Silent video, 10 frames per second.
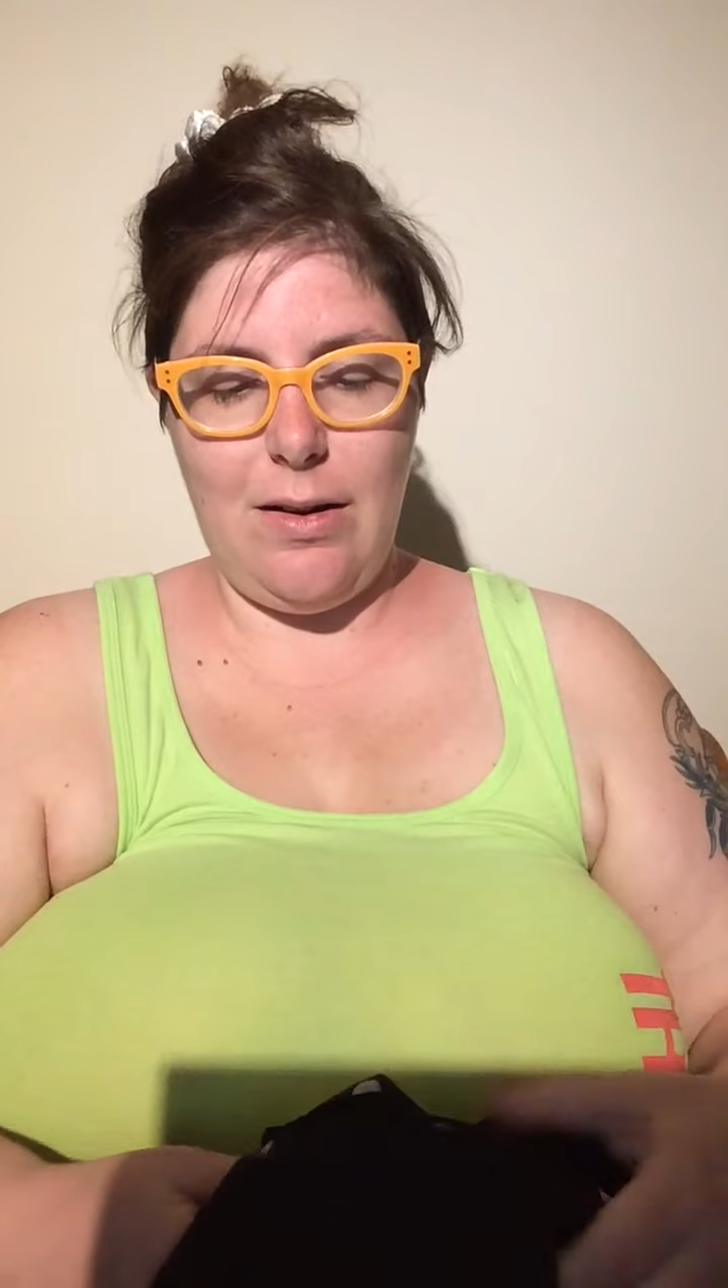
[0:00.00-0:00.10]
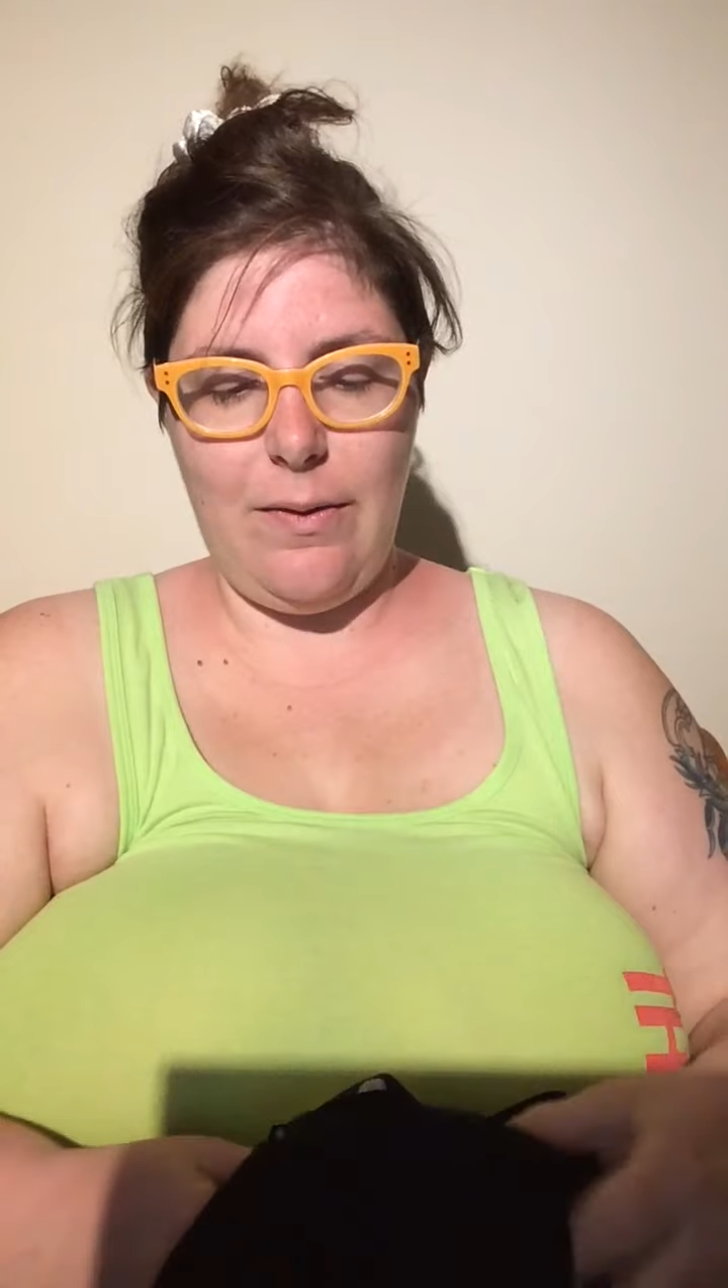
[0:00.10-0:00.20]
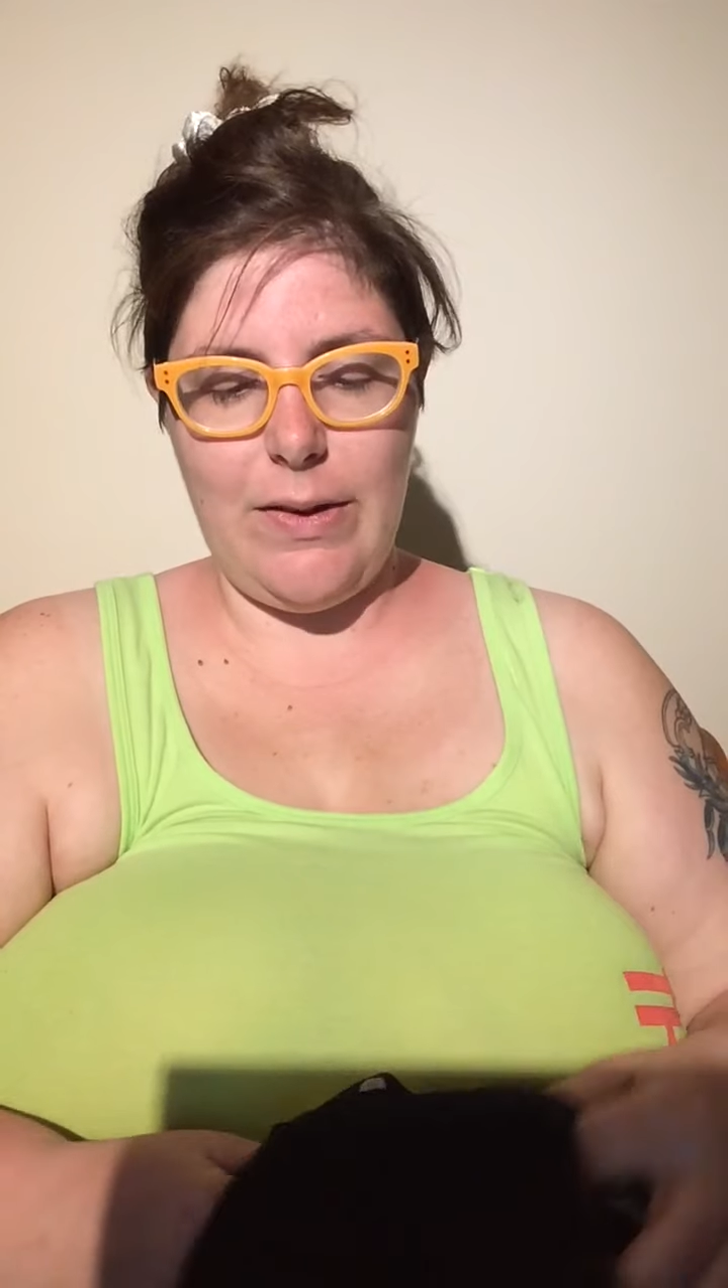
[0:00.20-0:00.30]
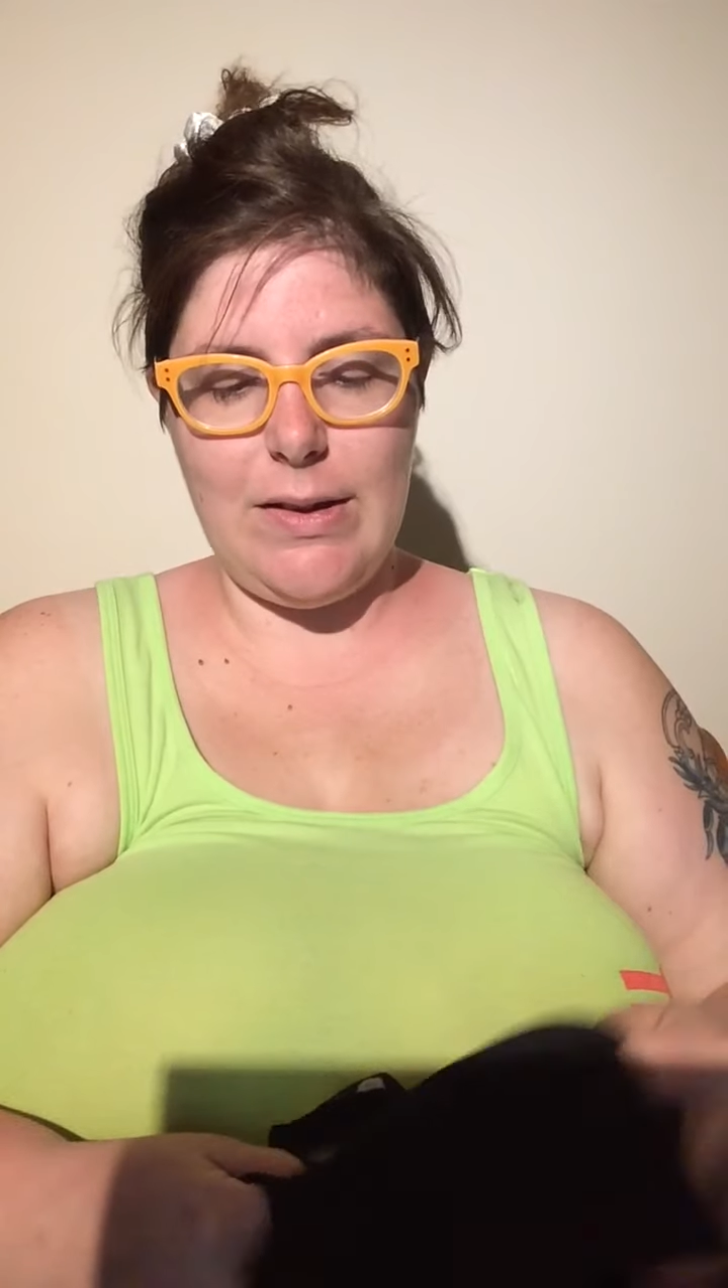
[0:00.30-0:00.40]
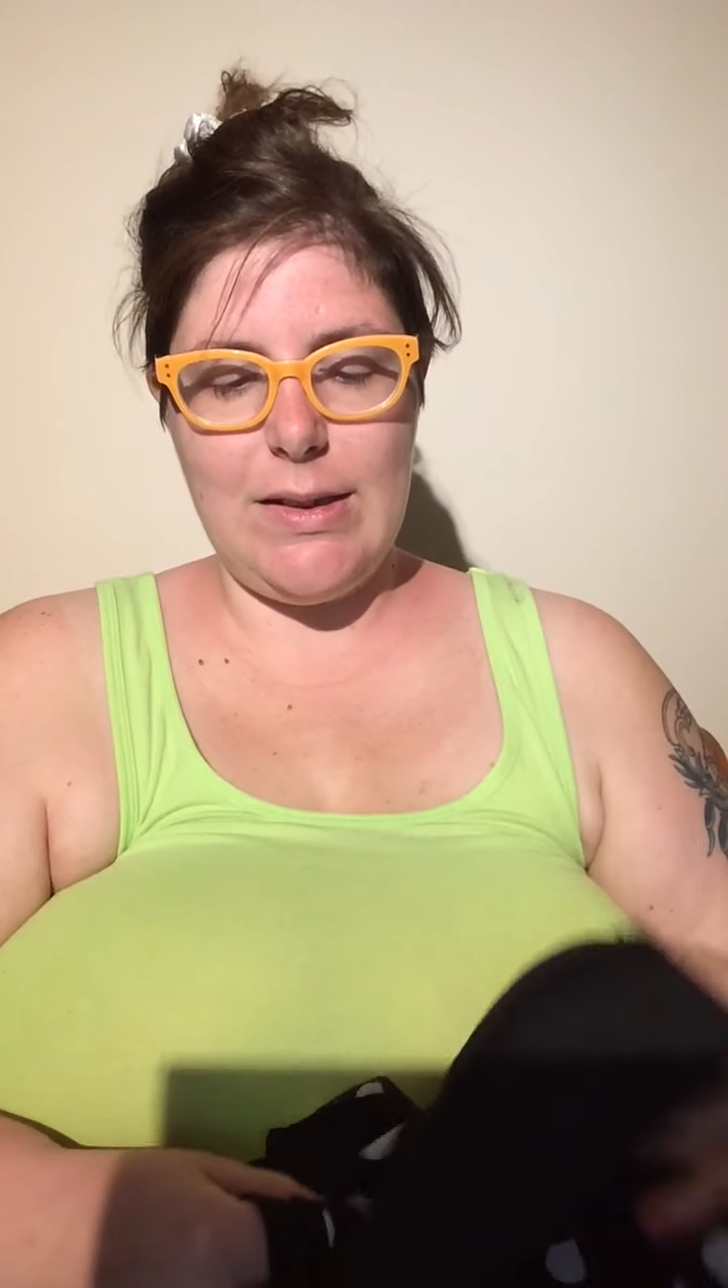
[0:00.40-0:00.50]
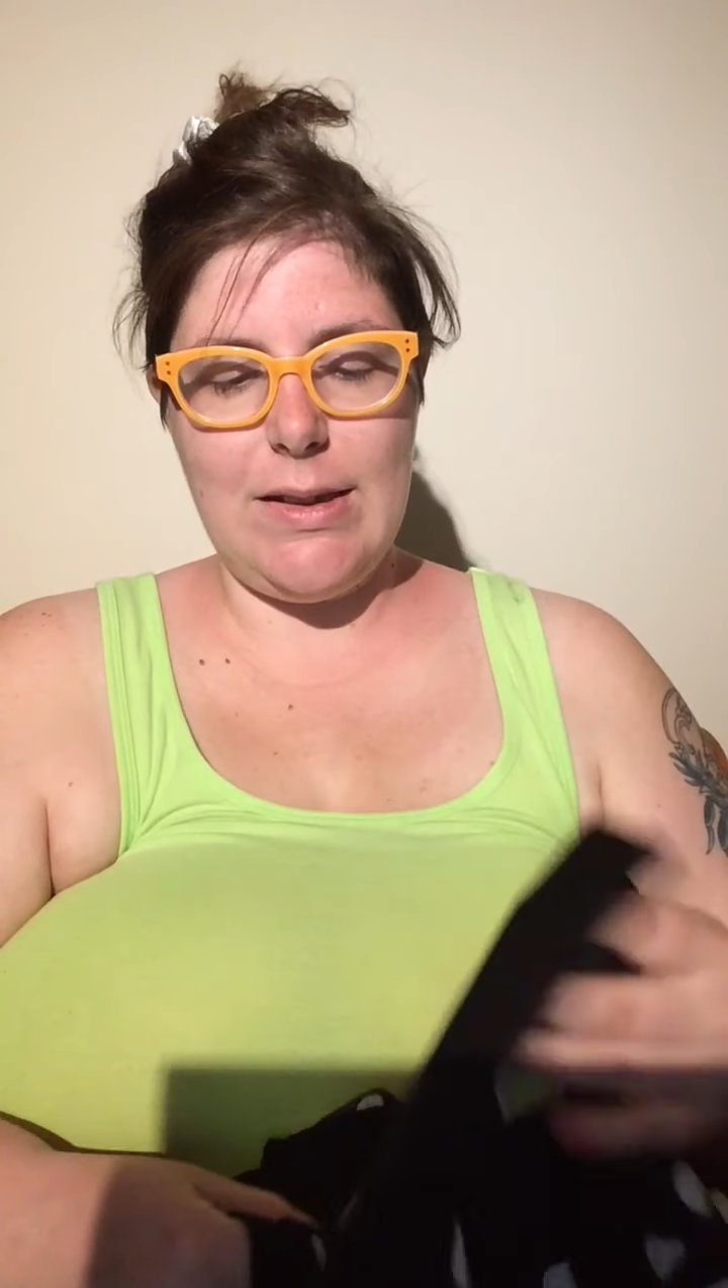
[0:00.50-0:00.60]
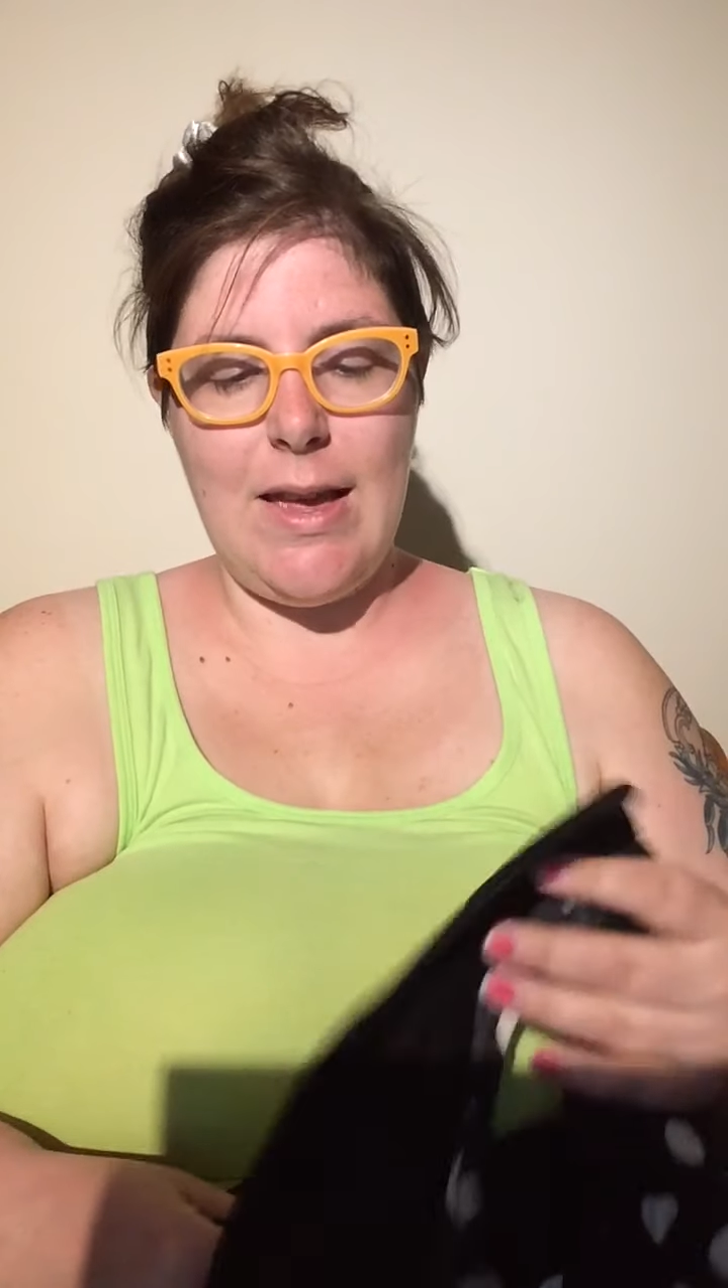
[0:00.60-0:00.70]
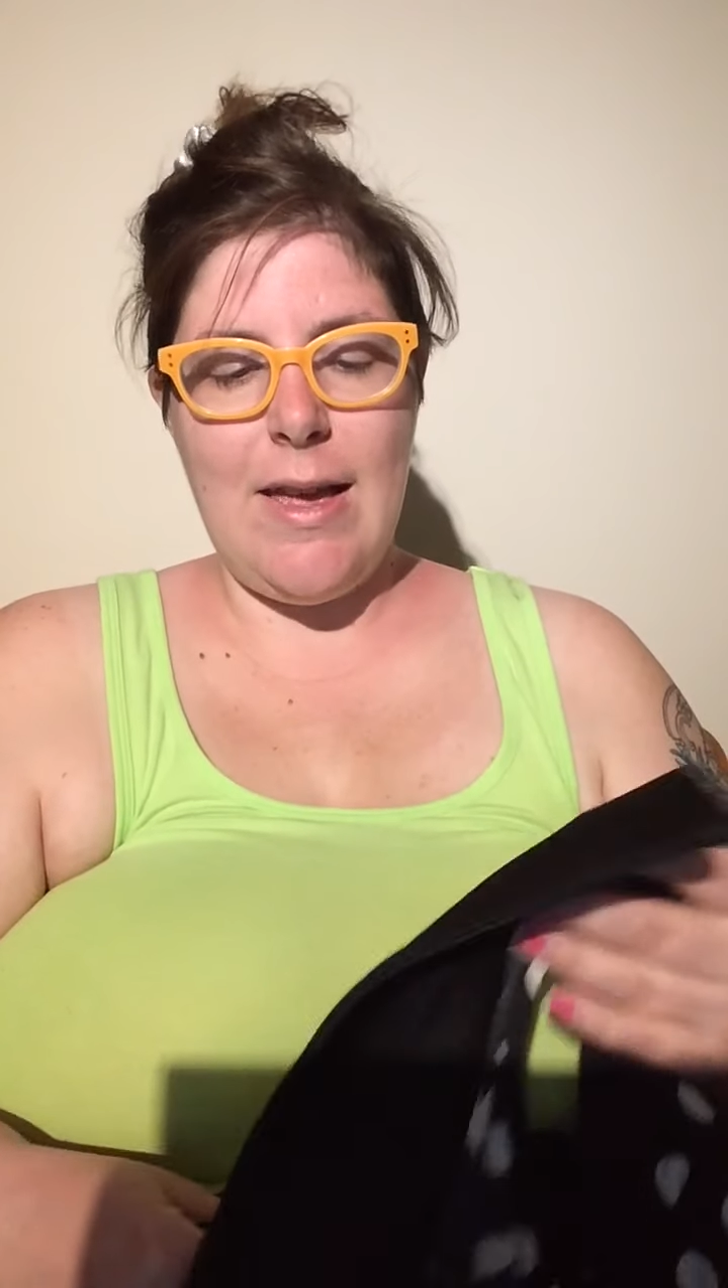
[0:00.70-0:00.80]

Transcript: office.